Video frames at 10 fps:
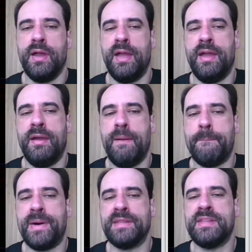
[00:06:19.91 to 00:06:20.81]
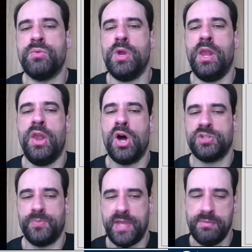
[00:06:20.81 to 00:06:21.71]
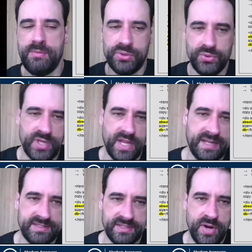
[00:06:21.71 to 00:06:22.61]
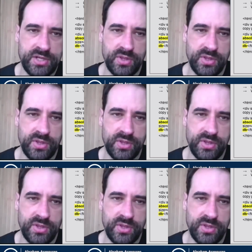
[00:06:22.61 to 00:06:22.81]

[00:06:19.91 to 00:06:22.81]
but they will not be able to select it, right?